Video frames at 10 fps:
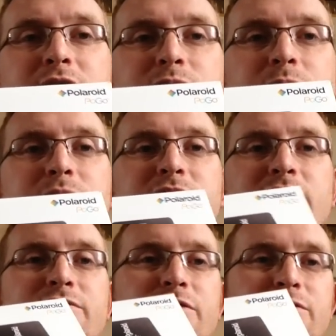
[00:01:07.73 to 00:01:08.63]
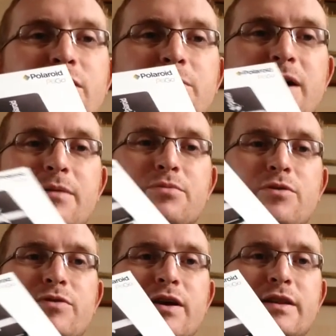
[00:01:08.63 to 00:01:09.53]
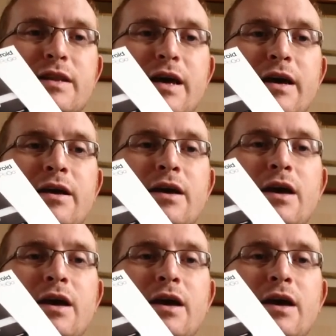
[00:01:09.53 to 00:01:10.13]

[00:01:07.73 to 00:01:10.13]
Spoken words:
There's probably £10–15 profit in there.